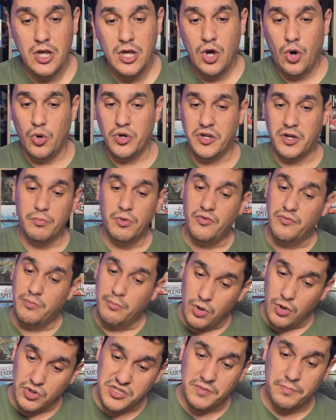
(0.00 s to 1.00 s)
or you can move
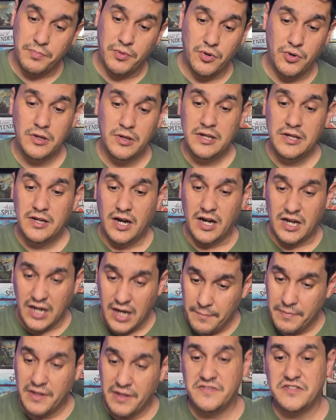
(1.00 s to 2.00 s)
multiple a
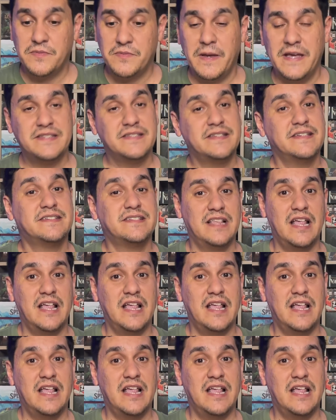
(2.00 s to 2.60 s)
couple of spaces.